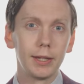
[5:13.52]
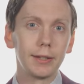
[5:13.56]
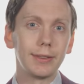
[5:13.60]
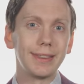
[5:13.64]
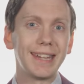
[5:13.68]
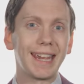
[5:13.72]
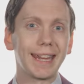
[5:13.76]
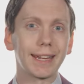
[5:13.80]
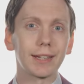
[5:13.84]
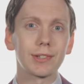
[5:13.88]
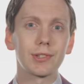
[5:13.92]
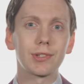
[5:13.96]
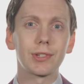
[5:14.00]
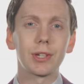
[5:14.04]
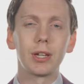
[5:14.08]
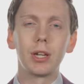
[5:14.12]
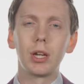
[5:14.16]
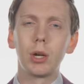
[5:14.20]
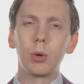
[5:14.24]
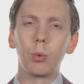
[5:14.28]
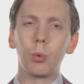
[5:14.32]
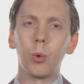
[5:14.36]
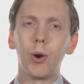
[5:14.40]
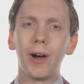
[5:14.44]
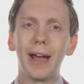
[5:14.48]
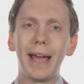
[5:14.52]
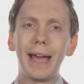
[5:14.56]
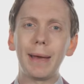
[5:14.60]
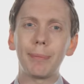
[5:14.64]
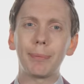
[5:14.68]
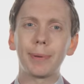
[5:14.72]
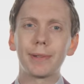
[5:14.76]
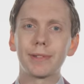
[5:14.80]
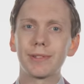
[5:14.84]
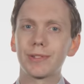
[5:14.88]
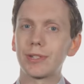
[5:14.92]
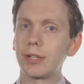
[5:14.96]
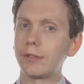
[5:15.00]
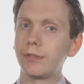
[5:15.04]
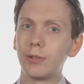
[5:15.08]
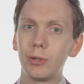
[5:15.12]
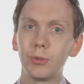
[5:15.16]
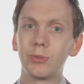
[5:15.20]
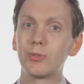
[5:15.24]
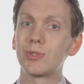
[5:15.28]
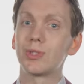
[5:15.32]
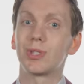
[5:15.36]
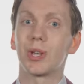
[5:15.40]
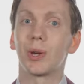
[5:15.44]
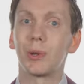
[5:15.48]
Next, what happens if
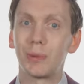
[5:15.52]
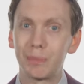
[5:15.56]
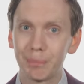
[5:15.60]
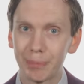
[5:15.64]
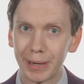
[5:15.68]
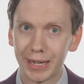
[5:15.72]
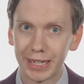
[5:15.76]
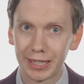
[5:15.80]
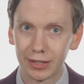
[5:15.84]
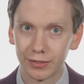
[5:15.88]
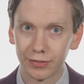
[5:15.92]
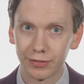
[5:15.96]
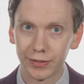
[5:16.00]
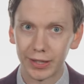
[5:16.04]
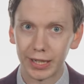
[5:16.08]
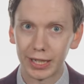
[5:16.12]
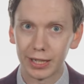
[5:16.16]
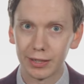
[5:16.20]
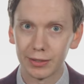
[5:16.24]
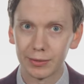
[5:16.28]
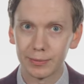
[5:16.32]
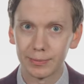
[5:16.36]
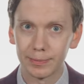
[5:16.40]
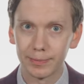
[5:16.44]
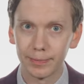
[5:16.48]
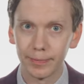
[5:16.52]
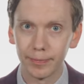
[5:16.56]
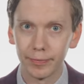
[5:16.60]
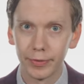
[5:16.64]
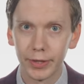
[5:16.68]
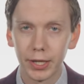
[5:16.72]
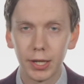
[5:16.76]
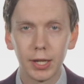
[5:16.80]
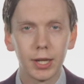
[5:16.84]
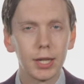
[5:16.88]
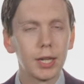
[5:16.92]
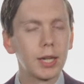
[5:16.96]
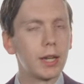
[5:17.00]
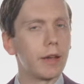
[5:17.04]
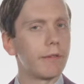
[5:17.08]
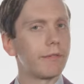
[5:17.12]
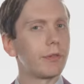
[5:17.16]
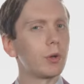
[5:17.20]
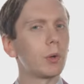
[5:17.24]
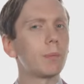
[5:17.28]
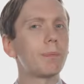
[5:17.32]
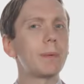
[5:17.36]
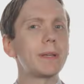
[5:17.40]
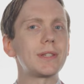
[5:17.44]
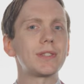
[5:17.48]
you don't pay the fee? If
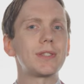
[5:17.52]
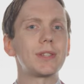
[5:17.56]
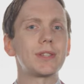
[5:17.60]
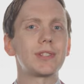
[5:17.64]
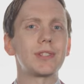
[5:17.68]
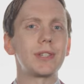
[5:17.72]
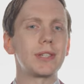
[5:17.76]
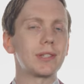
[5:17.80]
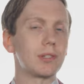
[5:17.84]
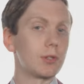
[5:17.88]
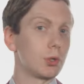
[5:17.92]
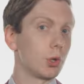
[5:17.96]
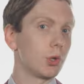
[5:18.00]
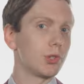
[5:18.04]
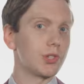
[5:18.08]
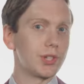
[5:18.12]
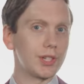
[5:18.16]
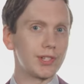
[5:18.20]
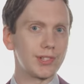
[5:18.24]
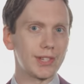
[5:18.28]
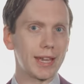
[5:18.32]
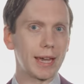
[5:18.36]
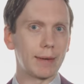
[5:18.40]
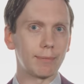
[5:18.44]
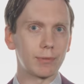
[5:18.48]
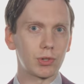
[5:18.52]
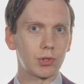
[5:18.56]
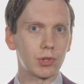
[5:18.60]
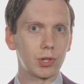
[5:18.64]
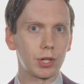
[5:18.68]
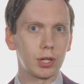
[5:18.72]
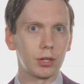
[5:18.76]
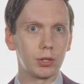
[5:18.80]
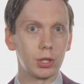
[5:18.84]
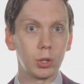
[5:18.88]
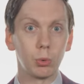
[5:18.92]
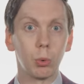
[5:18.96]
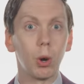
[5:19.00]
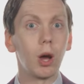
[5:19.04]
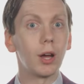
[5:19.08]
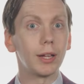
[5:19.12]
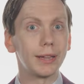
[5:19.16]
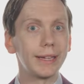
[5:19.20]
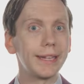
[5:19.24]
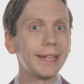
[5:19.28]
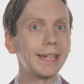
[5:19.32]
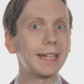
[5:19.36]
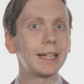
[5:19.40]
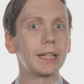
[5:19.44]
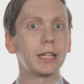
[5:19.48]
your business is not exempt, you are
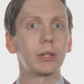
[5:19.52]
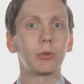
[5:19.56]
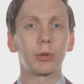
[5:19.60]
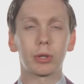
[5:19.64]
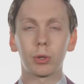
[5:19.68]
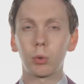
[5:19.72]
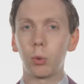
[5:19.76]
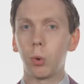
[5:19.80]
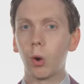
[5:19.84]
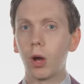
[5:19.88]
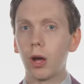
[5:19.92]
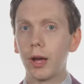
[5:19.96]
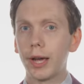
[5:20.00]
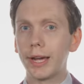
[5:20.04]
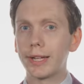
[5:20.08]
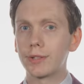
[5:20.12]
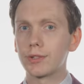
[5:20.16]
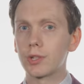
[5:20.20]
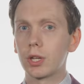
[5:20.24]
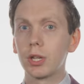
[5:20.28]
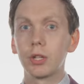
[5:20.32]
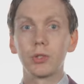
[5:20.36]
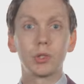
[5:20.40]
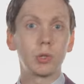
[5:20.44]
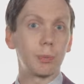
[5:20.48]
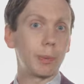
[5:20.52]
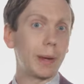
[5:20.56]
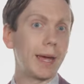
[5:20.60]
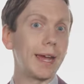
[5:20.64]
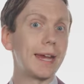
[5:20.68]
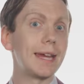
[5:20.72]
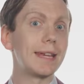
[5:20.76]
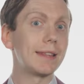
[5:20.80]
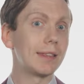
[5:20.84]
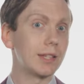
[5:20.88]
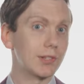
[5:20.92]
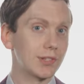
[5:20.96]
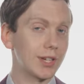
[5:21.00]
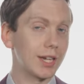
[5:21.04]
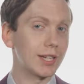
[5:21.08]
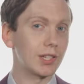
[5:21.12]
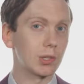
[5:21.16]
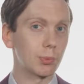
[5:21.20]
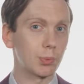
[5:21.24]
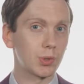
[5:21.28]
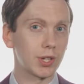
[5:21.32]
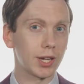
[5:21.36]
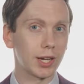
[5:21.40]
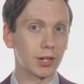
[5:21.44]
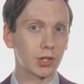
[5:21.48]
legally required to pay the data
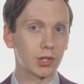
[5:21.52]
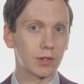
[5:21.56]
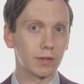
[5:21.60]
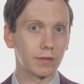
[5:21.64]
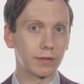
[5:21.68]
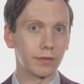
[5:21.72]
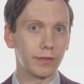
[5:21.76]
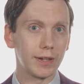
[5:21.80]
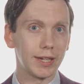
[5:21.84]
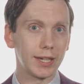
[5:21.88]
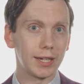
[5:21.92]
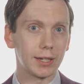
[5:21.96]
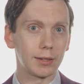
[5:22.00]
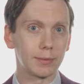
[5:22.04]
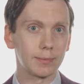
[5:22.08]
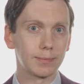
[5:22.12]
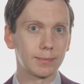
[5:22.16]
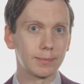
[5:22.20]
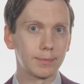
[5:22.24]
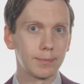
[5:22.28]
protection fee.